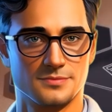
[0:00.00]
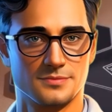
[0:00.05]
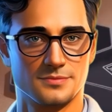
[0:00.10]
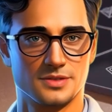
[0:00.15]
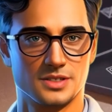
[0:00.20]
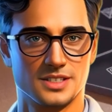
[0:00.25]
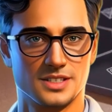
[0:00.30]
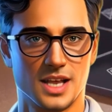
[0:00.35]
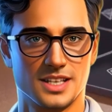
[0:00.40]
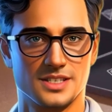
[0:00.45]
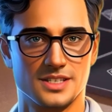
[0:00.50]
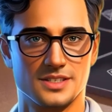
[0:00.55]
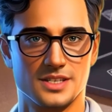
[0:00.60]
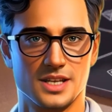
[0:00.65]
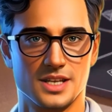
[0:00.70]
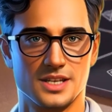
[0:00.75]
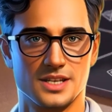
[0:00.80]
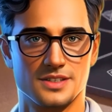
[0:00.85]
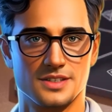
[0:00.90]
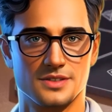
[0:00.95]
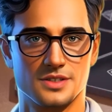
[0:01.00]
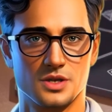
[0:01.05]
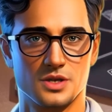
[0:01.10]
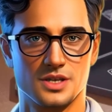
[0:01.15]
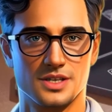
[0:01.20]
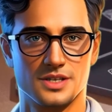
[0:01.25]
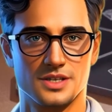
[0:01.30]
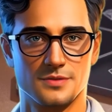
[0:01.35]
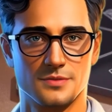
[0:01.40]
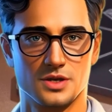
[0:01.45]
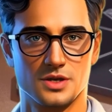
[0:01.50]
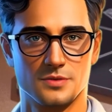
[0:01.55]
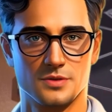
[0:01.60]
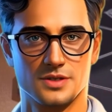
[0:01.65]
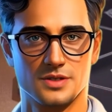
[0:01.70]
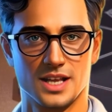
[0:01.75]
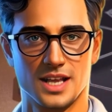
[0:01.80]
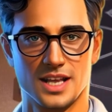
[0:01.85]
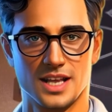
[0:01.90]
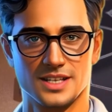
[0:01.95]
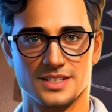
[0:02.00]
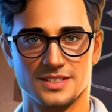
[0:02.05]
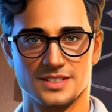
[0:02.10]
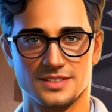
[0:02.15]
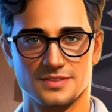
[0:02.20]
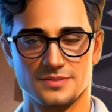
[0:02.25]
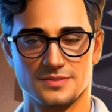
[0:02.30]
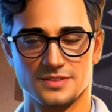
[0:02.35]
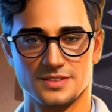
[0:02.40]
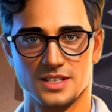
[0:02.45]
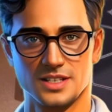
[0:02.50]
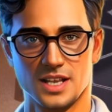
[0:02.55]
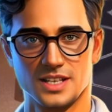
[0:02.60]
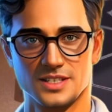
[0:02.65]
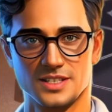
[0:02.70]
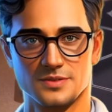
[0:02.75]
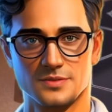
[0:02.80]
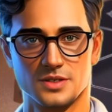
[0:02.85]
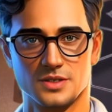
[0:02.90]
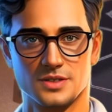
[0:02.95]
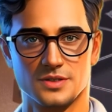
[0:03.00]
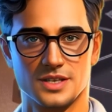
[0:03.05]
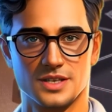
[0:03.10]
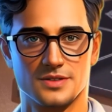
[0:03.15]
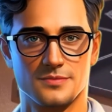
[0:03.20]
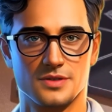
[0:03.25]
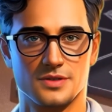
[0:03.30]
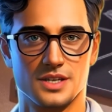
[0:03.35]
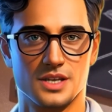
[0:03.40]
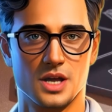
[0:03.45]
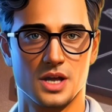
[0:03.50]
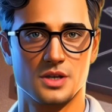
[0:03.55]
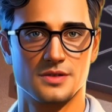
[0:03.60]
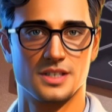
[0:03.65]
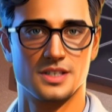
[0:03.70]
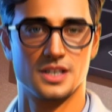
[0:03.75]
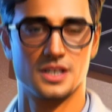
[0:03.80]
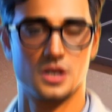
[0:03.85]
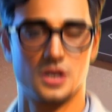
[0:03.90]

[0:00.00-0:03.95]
This hexagon is known as the minimal tag, and it's perfect for the office and